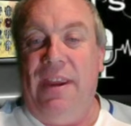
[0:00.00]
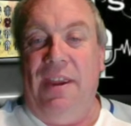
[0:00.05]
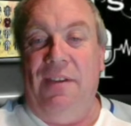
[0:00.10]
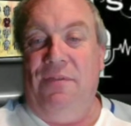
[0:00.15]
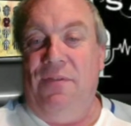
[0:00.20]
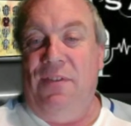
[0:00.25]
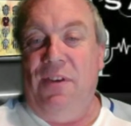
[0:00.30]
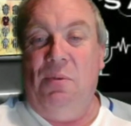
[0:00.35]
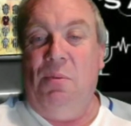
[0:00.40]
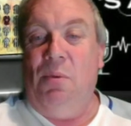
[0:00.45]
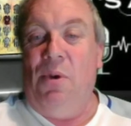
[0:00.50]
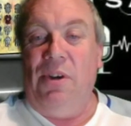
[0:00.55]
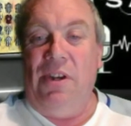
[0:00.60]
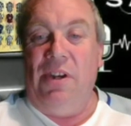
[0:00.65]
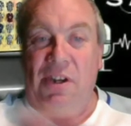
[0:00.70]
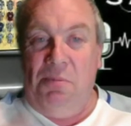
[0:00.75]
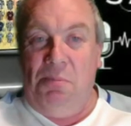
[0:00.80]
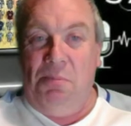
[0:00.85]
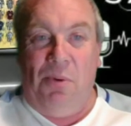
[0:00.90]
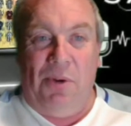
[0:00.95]
if you wanted
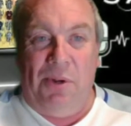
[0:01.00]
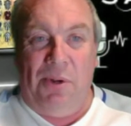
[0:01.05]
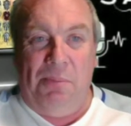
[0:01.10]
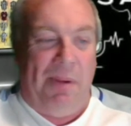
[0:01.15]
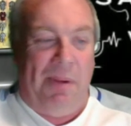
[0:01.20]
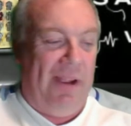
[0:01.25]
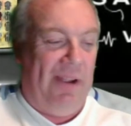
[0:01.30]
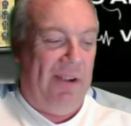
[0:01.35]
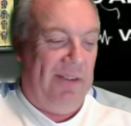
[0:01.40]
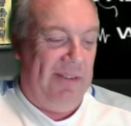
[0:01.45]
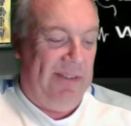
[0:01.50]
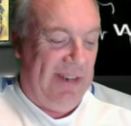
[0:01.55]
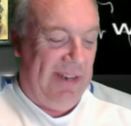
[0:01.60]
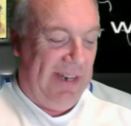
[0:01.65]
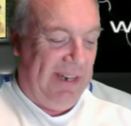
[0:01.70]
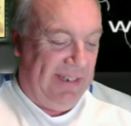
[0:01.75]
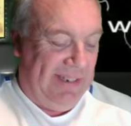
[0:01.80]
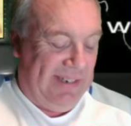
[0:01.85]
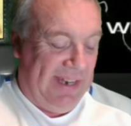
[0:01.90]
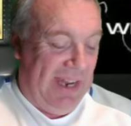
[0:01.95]
to put a bet on
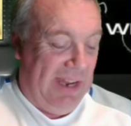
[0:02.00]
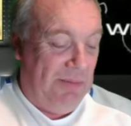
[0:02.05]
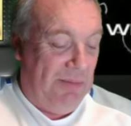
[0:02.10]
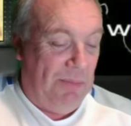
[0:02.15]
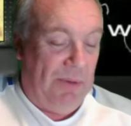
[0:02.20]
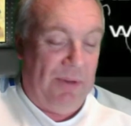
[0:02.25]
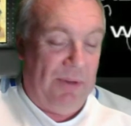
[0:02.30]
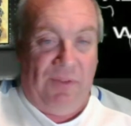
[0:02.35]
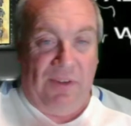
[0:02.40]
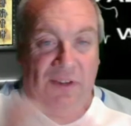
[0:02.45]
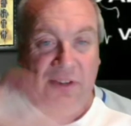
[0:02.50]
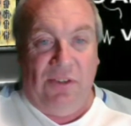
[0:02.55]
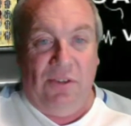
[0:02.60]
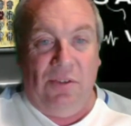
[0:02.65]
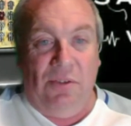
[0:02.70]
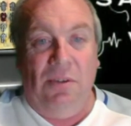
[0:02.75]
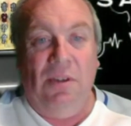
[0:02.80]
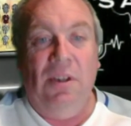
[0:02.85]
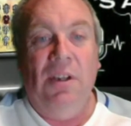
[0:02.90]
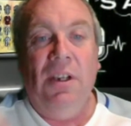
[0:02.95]
tonight's game. But if you
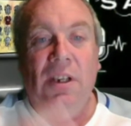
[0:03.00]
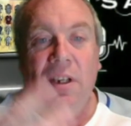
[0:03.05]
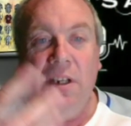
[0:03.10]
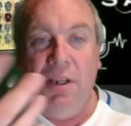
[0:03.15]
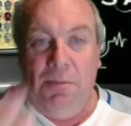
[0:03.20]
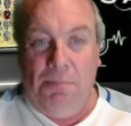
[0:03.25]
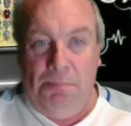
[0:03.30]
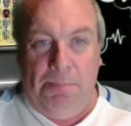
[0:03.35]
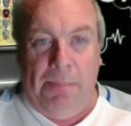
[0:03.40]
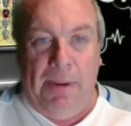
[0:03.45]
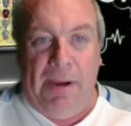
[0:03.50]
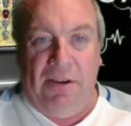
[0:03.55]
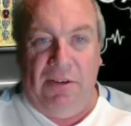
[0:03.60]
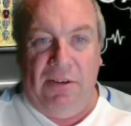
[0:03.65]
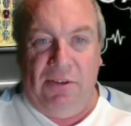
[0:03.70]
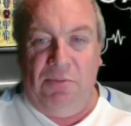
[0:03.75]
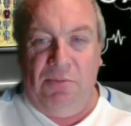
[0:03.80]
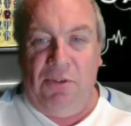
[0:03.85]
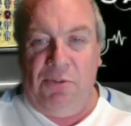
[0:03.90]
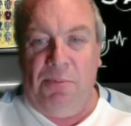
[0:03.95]
do, bet
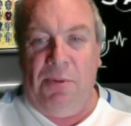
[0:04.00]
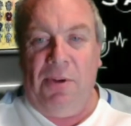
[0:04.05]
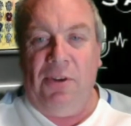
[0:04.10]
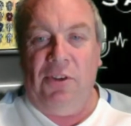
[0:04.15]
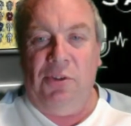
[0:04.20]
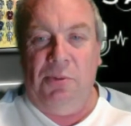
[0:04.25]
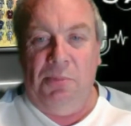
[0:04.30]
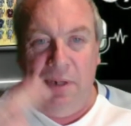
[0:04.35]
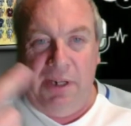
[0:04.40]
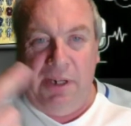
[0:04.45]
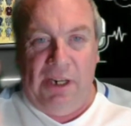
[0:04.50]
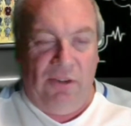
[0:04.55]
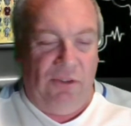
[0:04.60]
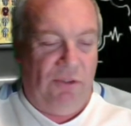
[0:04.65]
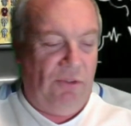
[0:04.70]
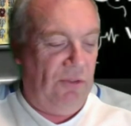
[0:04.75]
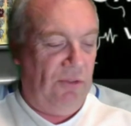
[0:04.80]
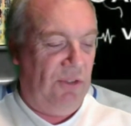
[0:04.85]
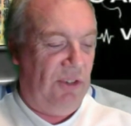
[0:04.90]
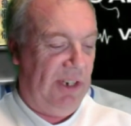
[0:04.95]
responsibly and
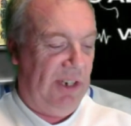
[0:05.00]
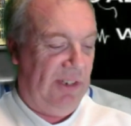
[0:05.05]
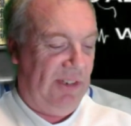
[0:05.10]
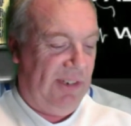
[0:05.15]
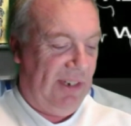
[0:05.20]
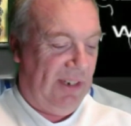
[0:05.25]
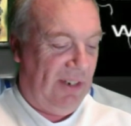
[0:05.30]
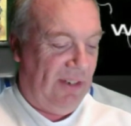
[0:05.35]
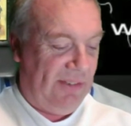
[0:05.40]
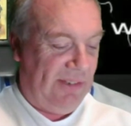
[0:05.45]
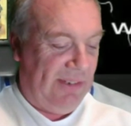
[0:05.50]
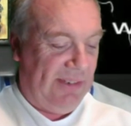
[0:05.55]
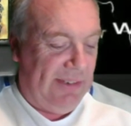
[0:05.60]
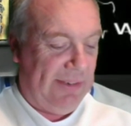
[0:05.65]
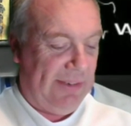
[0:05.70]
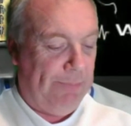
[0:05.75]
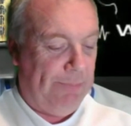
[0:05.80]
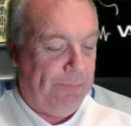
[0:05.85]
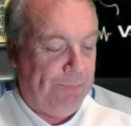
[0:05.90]
don't chase your losses.